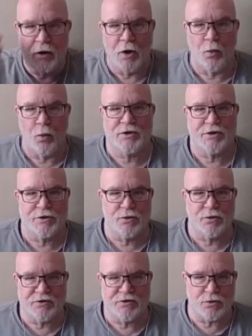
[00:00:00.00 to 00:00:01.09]
what you do
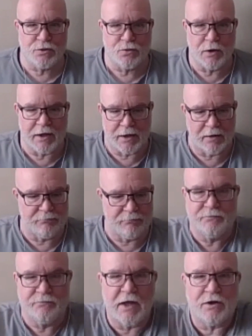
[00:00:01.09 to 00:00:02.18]
is you
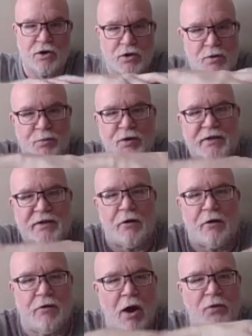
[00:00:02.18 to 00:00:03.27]
put that
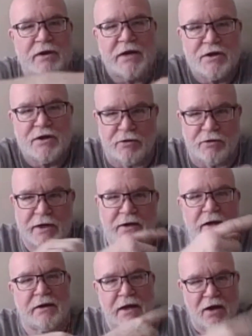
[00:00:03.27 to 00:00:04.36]
around the injury, and
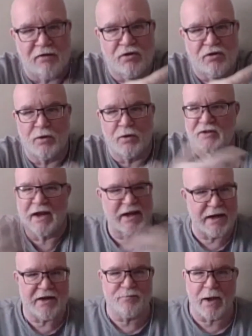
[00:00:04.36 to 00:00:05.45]
then they cover it with like
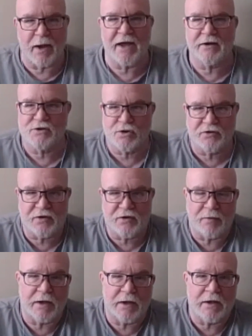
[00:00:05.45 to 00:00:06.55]
an ace bandage or
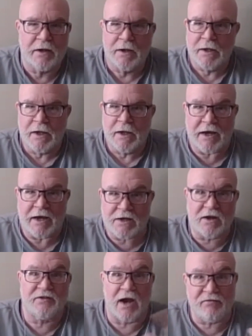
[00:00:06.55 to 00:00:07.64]
something, and it
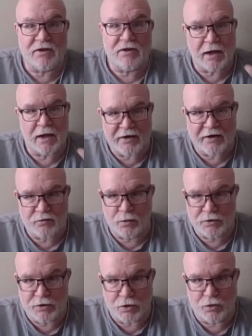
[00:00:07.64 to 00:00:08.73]
does everything ice will
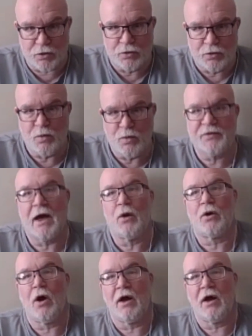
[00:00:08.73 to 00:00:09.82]
do without
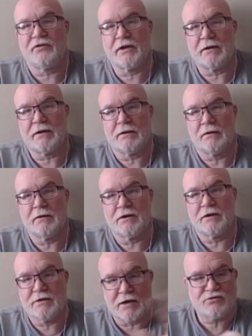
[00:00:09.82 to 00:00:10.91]
causing the
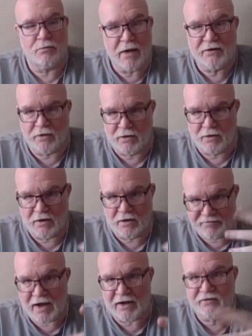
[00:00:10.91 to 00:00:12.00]
detrimental
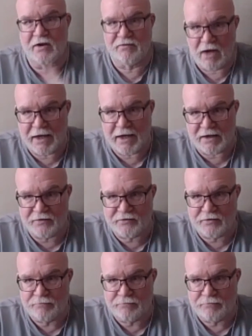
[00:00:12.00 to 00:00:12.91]
effects of ice.